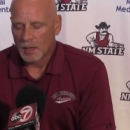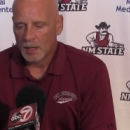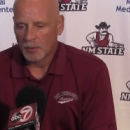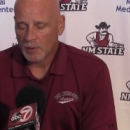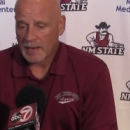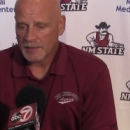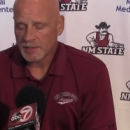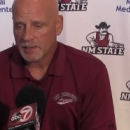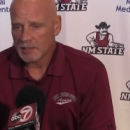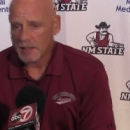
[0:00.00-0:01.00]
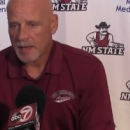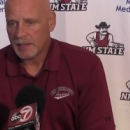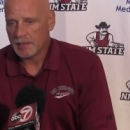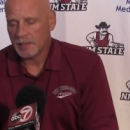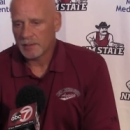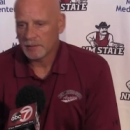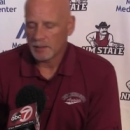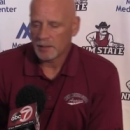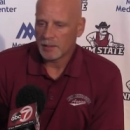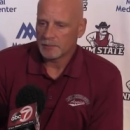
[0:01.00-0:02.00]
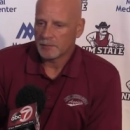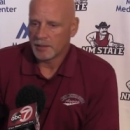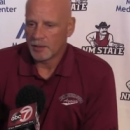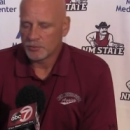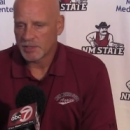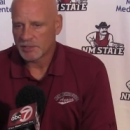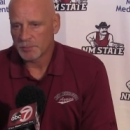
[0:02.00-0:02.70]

Well, Isaiah Lottie, he and O.J.